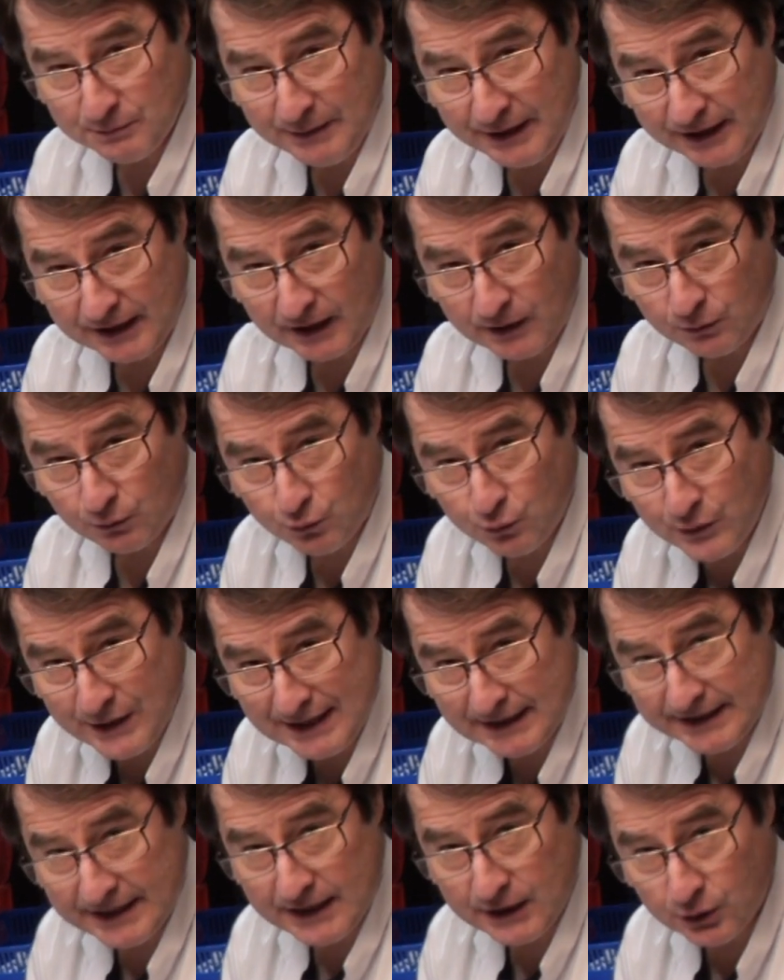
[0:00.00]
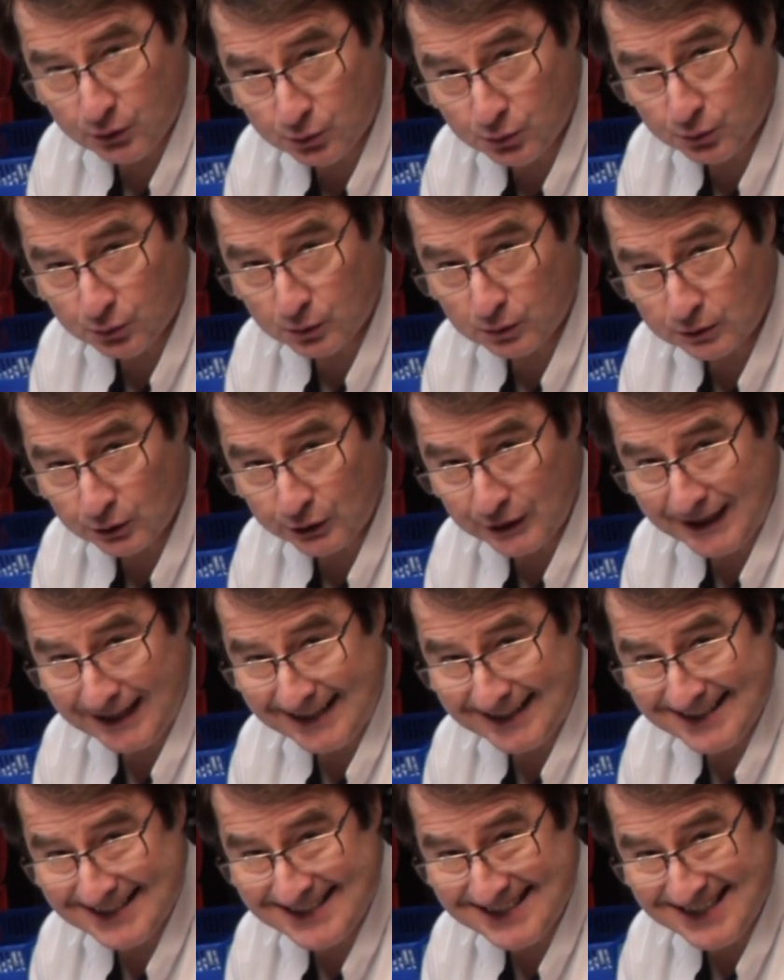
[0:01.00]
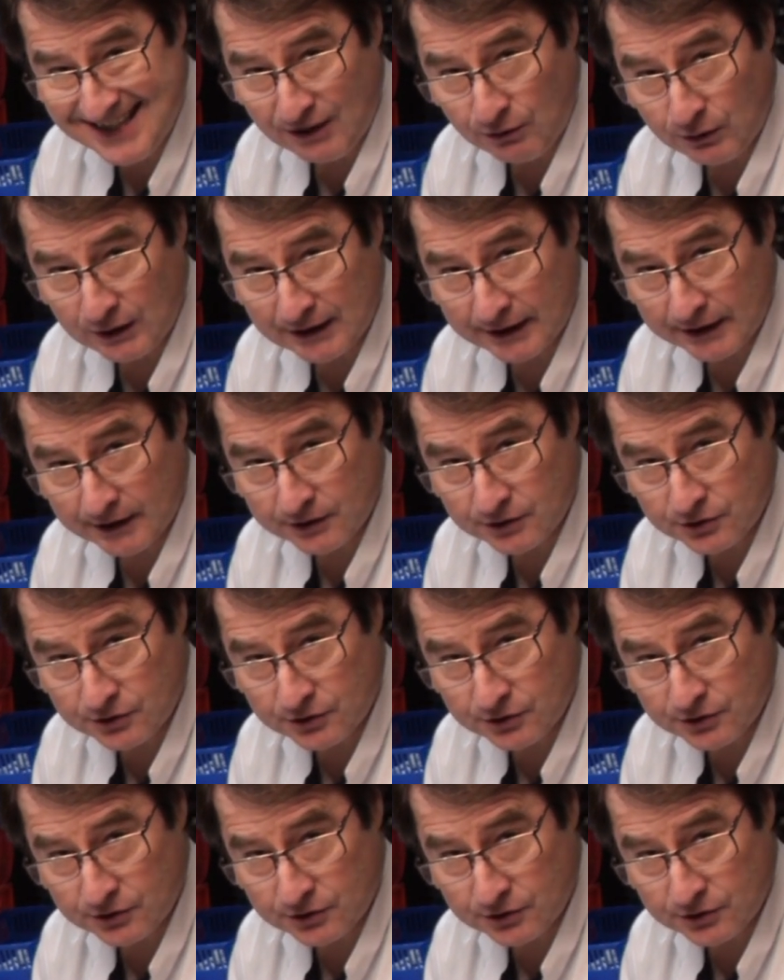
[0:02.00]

make a really cool looking derelict